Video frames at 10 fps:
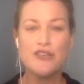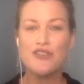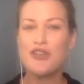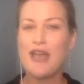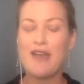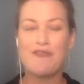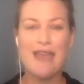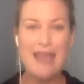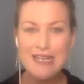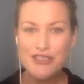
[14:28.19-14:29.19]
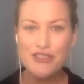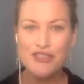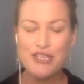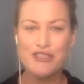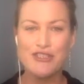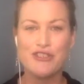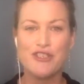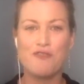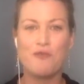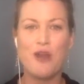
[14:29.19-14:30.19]
do you have any suggestions
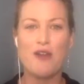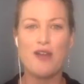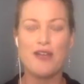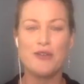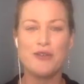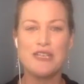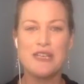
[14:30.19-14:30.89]
of where i could